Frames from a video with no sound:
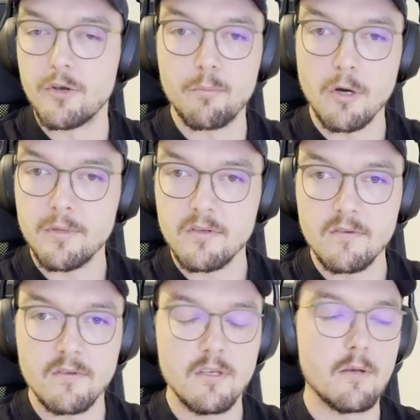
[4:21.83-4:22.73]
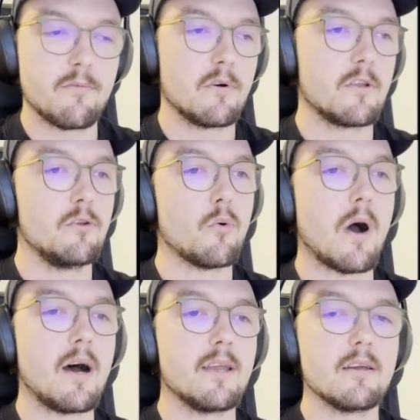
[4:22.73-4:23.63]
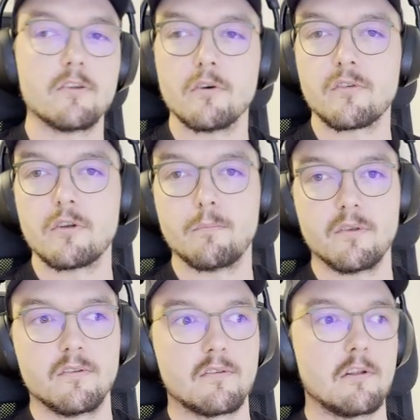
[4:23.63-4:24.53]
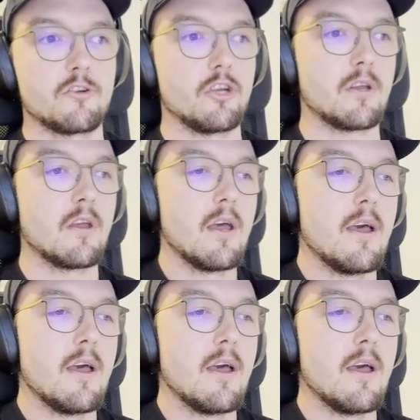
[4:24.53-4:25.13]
the properties needed for the UI and also the business logic.